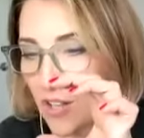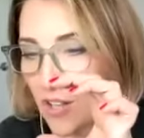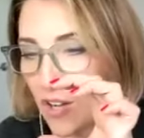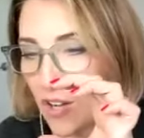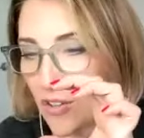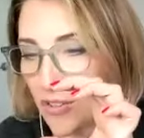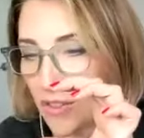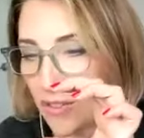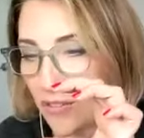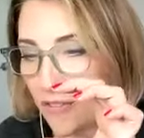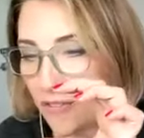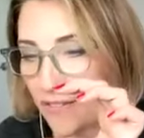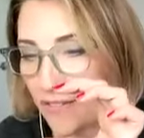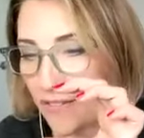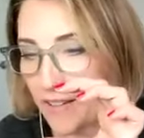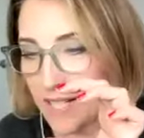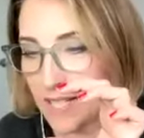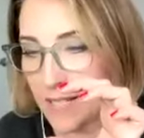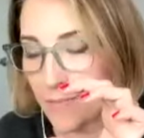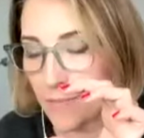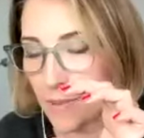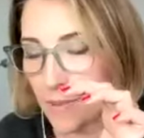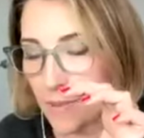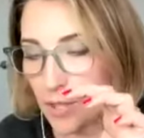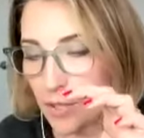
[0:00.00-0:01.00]
on the
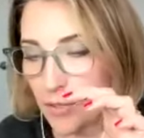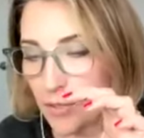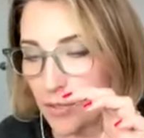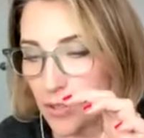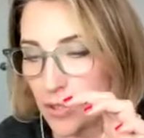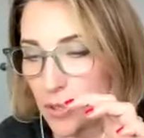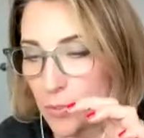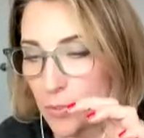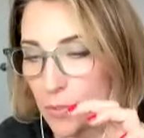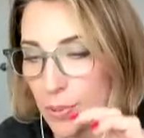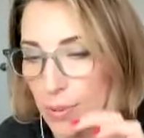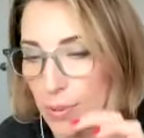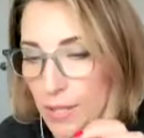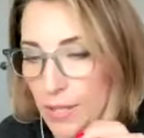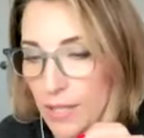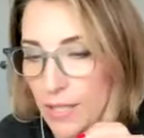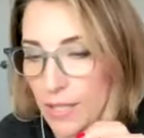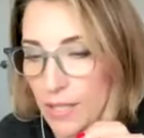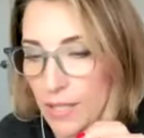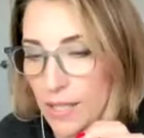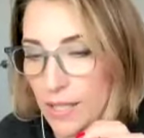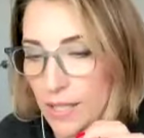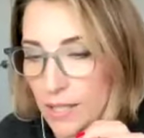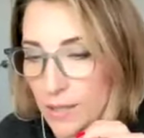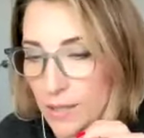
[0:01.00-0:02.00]
Facebook group.
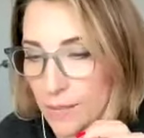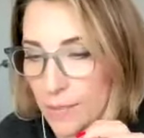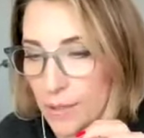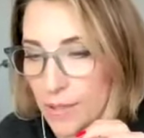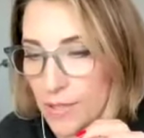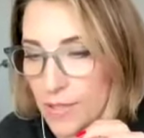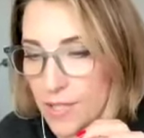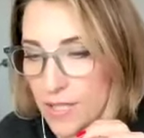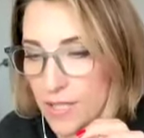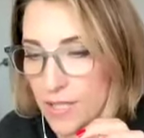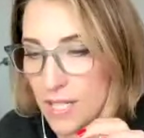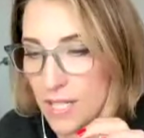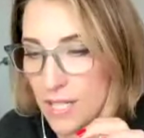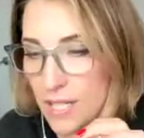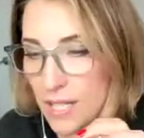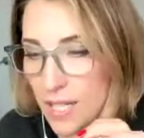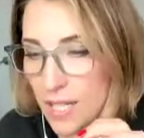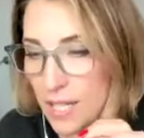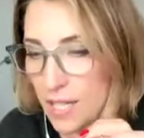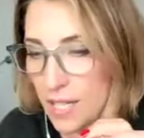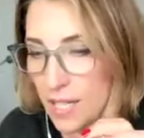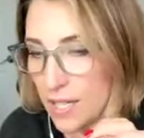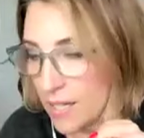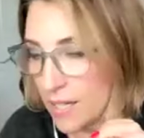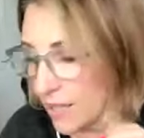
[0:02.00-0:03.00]
I'm going to post it in
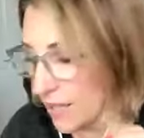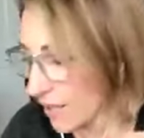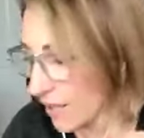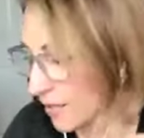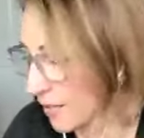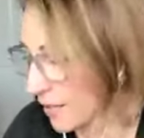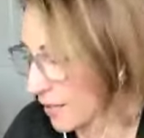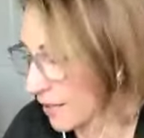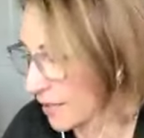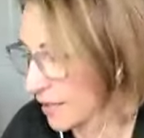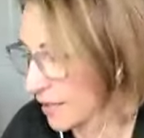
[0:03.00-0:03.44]
here.